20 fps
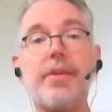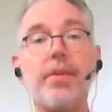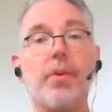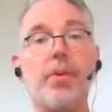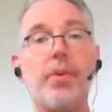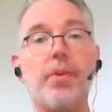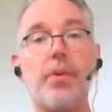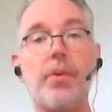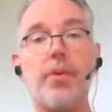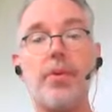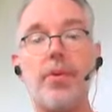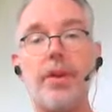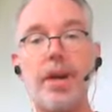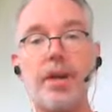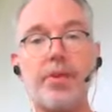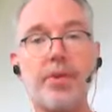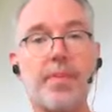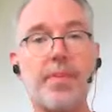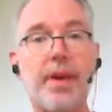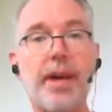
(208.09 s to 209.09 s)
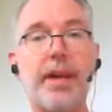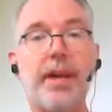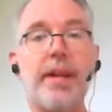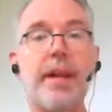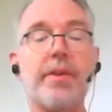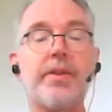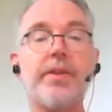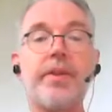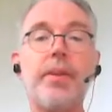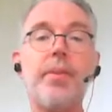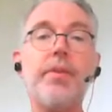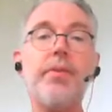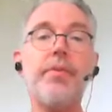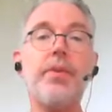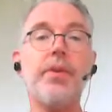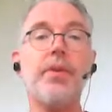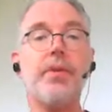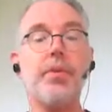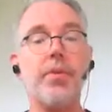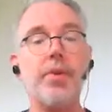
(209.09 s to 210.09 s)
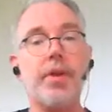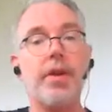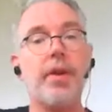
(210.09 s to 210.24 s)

the whole logic behind it. Now, some of you